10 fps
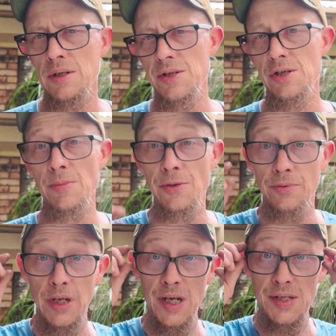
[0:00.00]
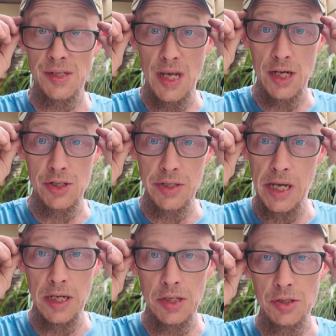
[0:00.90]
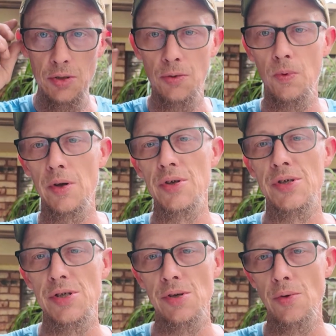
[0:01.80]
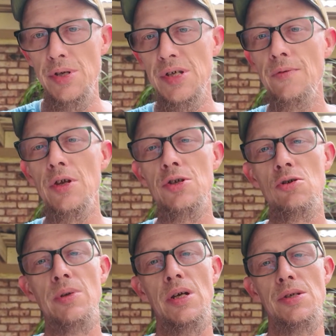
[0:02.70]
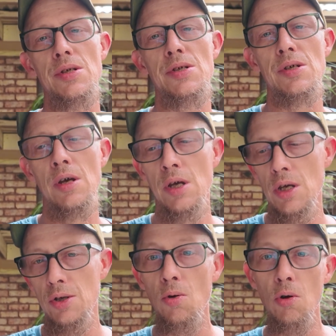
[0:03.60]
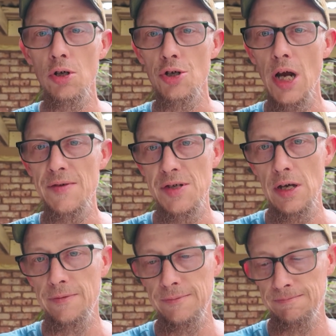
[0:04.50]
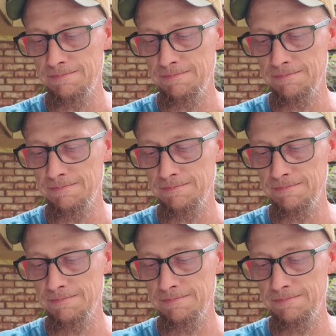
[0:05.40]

I assume the 3/8 is actually 80 tooth, where this is only 72 because it's quarter drive stuff.